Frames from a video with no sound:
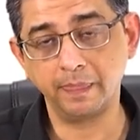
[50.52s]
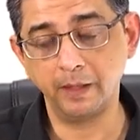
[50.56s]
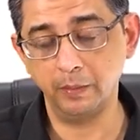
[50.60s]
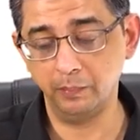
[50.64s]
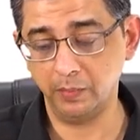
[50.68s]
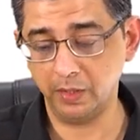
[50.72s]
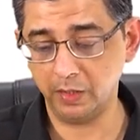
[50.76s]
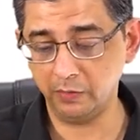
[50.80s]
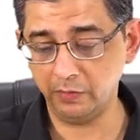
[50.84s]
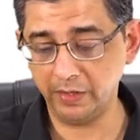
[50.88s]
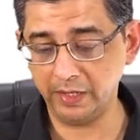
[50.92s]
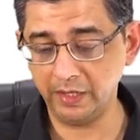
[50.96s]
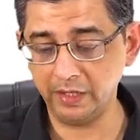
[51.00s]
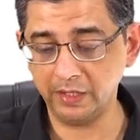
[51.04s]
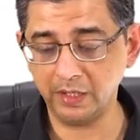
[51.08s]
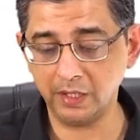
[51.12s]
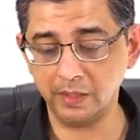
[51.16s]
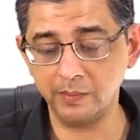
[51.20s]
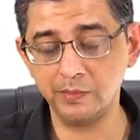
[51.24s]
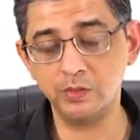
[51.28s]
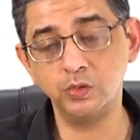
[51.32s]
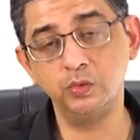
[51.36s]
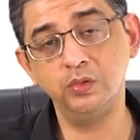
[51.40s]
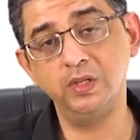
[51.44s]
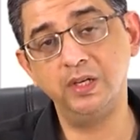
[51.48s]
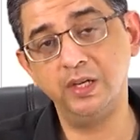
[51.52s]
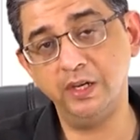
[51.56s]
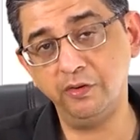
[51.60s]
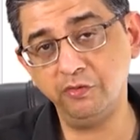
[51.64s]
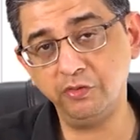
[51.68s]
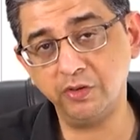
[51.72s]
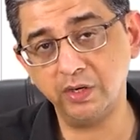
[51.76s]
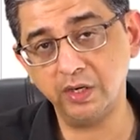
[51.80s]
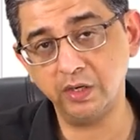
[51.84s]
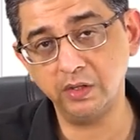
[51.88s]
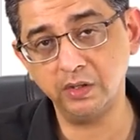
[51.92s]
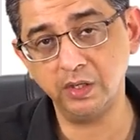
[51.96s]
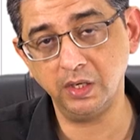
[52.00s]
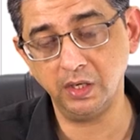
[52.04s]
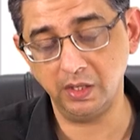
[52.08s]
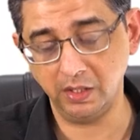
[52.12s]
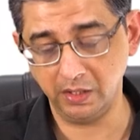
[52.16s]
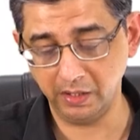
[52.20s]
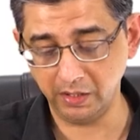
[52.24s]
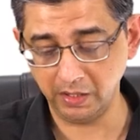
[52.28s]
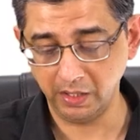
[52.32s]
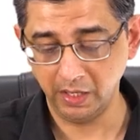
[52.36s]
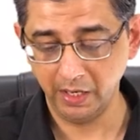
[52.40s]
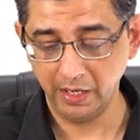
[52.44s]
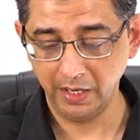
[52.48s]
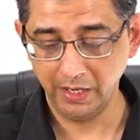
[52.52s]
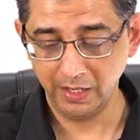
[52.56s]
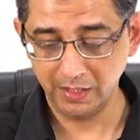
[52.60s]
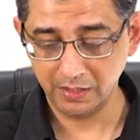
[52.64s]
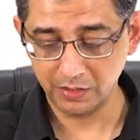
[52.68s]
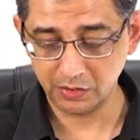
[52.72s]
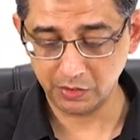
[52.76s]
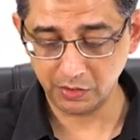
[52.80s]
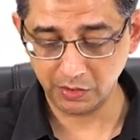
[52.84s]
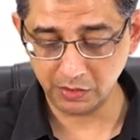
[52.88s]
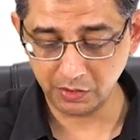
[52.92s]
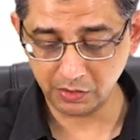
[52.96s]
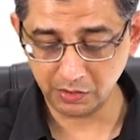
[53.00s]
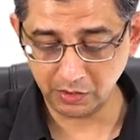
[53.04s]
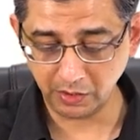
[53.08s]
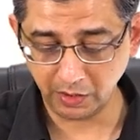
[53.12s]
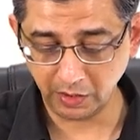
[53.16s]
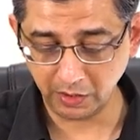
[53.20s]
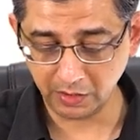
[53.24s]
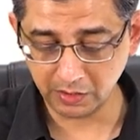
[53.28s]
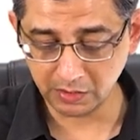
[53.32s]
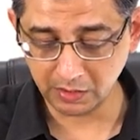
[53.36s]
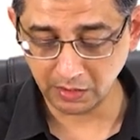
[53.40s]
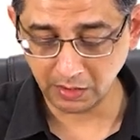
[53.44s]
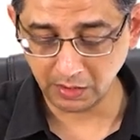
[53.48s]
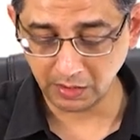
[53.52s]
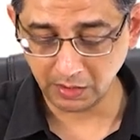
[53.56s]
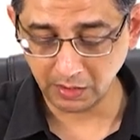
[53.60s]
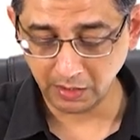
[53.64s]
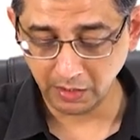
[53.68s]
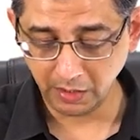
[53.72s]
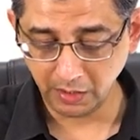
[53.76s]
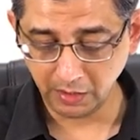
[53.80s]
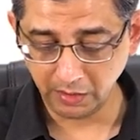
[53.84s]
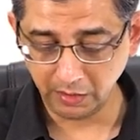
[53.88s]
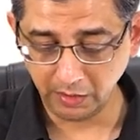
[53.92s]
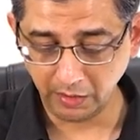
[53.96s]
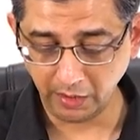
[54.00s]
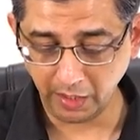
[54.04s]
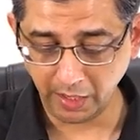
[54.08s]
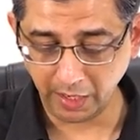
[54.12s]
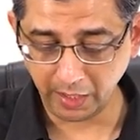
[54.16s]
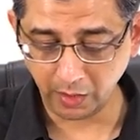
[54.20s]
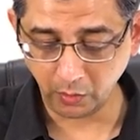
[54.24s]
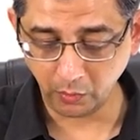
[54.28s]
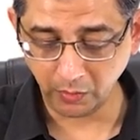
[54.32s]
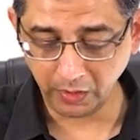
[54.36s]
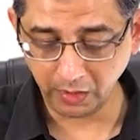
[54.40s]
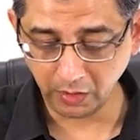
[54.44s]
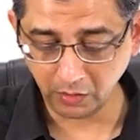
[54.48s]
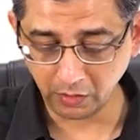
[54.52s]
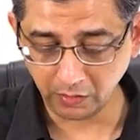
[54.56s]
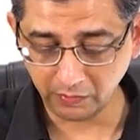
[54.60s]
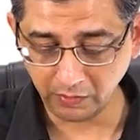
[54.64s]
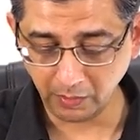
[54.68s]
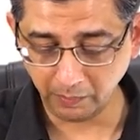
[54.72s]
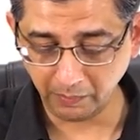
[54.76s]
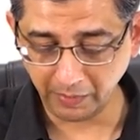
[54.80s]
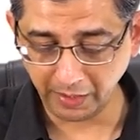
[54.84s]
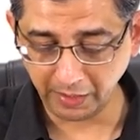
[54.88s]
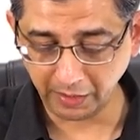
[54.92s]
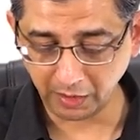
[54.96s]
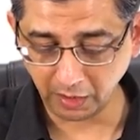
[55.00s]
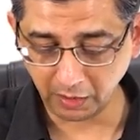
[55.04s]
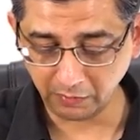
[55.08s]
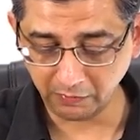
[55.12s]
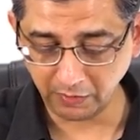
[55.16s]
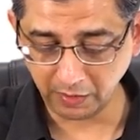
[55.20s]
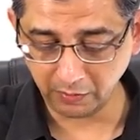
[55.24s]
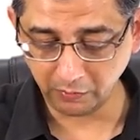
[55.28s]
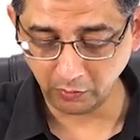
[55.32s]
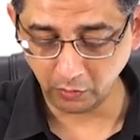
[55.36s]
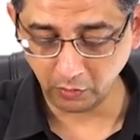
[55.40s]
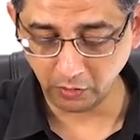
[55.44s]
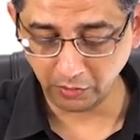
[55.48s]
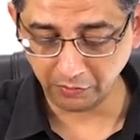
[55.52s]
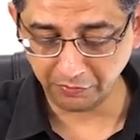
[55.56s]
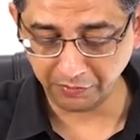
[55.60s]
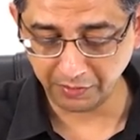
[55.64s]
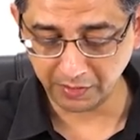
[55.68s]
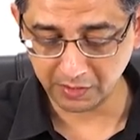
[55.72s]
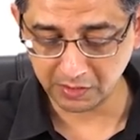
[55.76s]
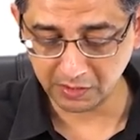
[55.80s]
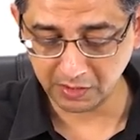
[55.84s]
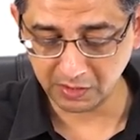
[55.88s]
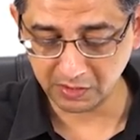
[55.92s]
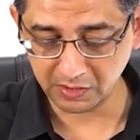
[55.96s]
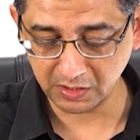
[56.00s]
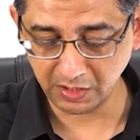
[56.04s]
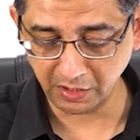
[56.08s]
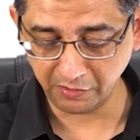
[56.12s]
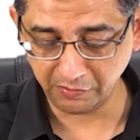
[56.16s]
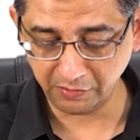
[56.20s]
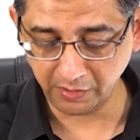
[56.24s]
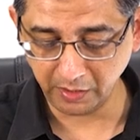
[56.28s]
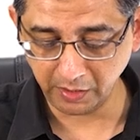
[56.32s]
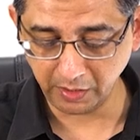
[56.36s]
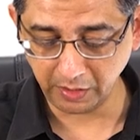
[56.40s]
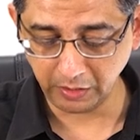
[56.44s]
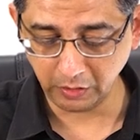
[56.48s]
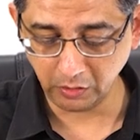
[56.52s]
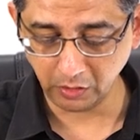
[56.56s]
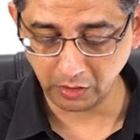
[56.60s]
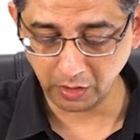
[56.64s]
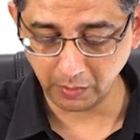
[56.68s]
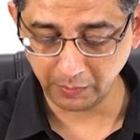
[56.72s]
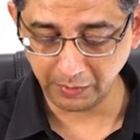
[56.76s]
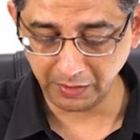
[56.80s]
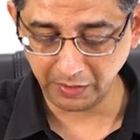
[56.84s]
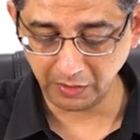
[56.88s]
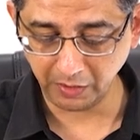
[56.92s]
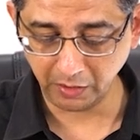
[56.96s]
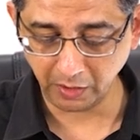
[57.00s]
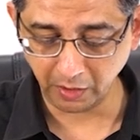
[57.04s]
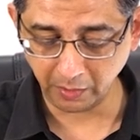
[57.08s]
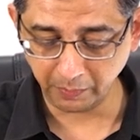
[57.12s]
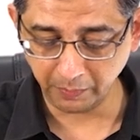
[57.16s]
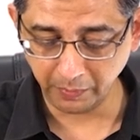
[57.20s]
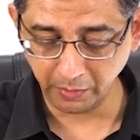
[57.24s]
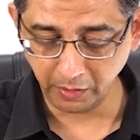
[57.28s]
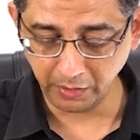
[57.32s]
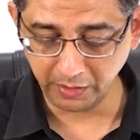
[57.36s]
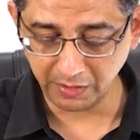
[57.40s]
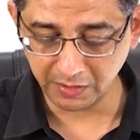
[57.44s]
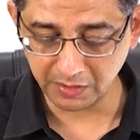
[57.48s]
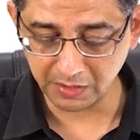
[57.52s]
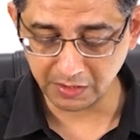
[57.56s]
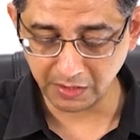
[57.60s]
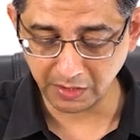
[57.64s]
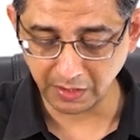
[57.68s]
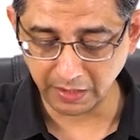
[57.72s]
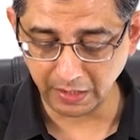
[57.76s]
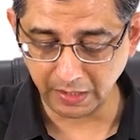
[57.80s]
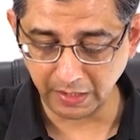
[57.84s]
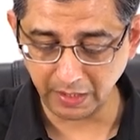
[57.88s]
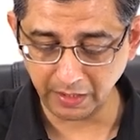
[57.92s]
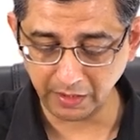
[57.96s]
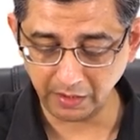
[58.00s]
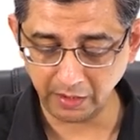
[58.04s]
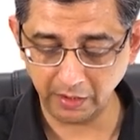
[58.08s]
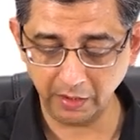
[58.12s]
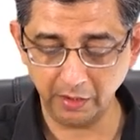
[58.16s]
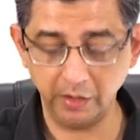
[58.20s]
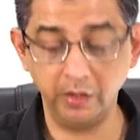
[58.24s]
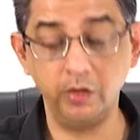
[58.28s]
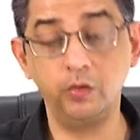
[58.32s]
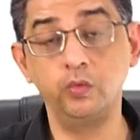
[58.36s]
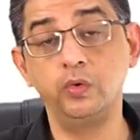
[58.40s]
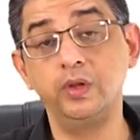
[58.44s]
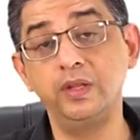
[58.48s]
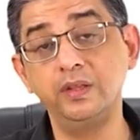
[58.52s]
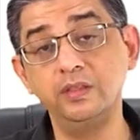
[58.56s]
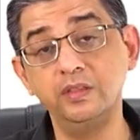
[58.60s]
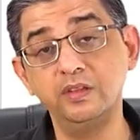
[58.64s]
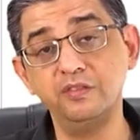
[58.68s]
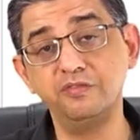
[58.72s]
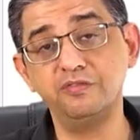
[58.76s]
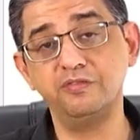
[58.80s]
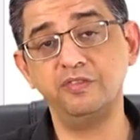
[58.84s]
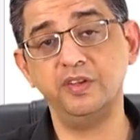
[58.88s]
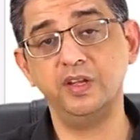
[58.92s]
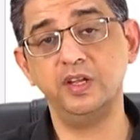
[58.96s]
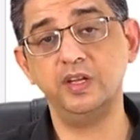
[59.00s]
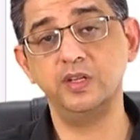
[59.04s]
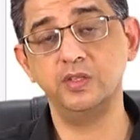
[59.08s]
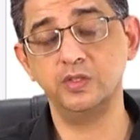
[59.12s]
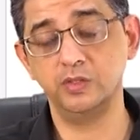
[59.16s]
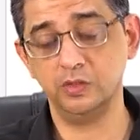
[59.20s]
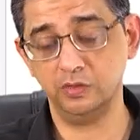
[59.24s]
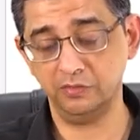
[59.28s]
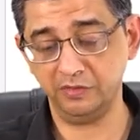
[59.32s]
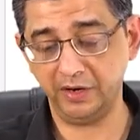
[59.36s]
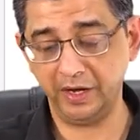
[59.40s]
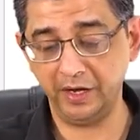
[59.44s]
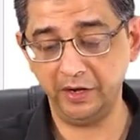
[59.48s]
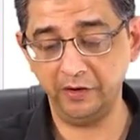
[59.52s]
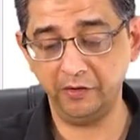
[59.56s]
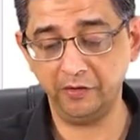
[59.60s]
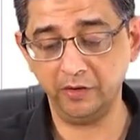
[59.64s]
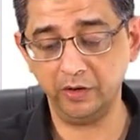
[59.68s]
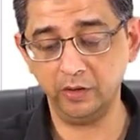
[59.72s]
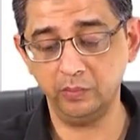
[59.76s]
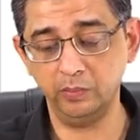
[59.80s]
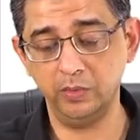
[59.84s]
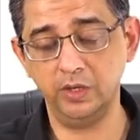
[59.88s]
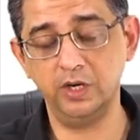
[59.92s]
But when it comes to the left side of the heart, since there is a narrowing of the mitral valve orifice, there's definitely going to be turbulence created during the phase of entry of